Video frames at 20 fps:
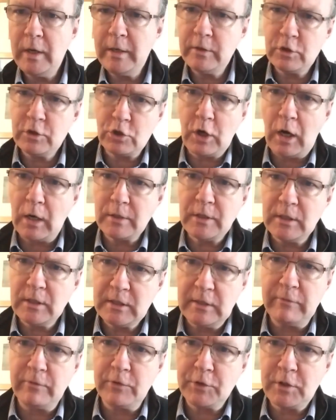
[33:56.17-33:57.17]
will instruct
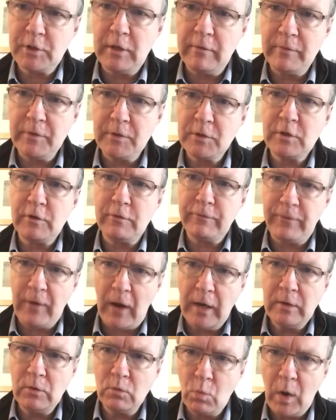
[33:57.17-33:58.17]
its civil servants to
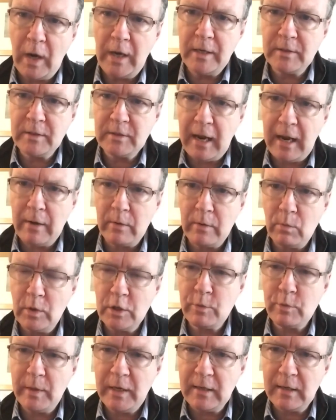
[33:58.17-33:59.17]
find ways now in
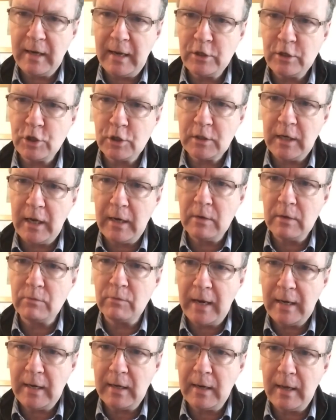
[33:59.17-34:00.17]
which we can legislate and
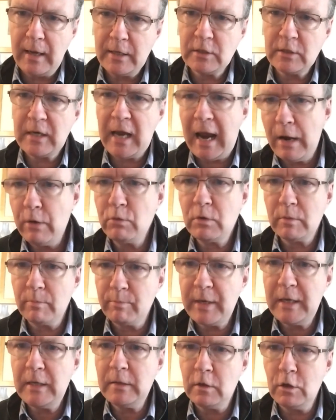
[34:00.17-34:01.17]
regulate to
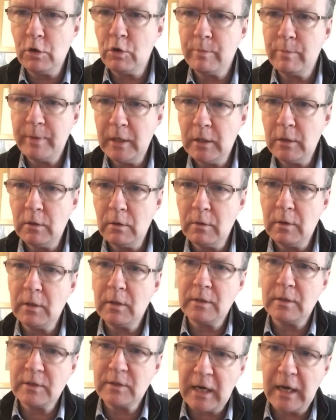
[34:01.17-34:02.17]
outcompete the European Union
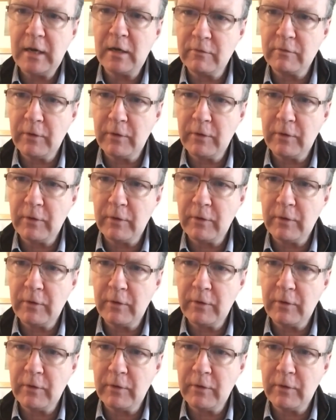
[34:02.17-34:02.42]
and take